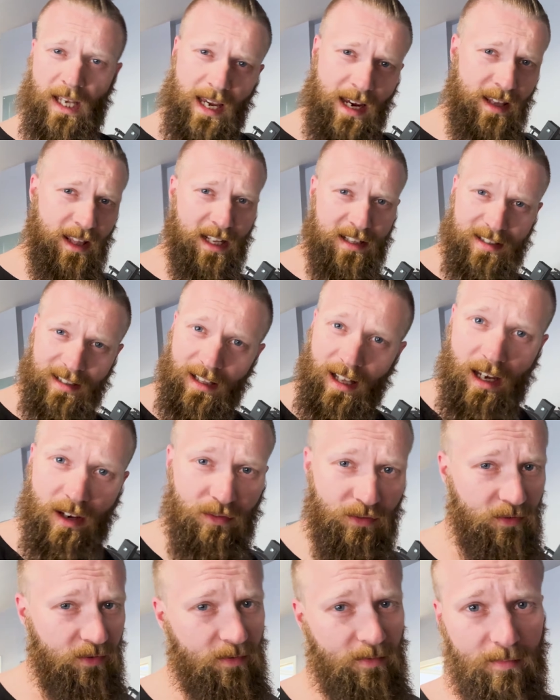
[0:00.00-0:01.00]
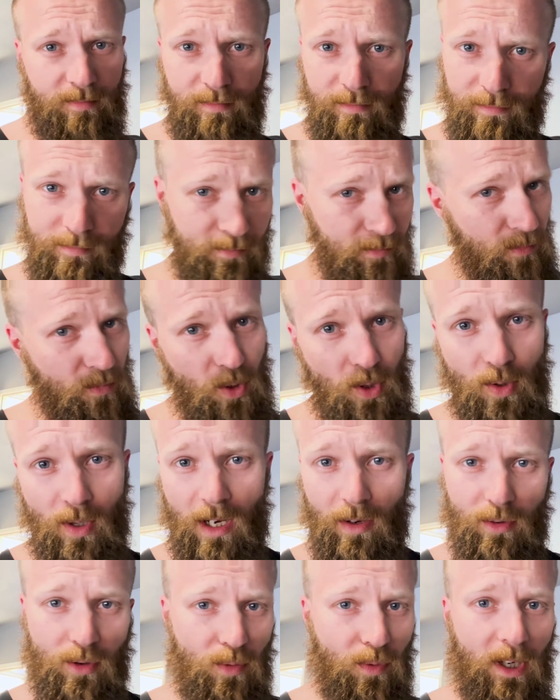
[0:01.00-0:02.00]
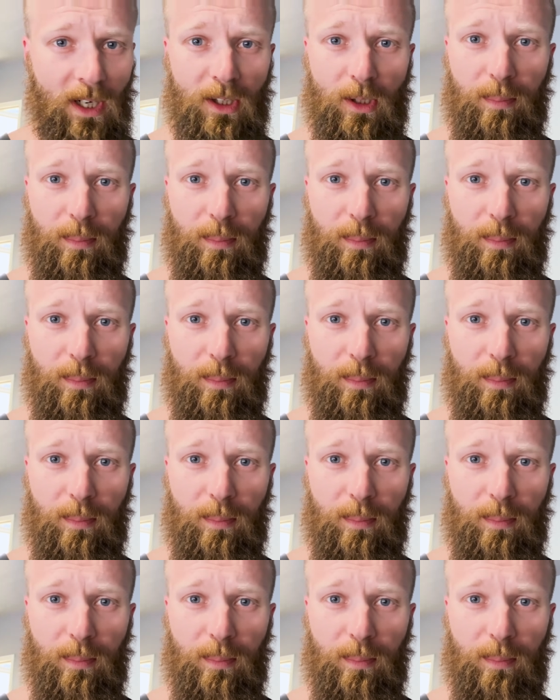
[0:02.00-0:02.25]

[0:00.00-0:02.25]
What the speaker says: hey, that's life. You run into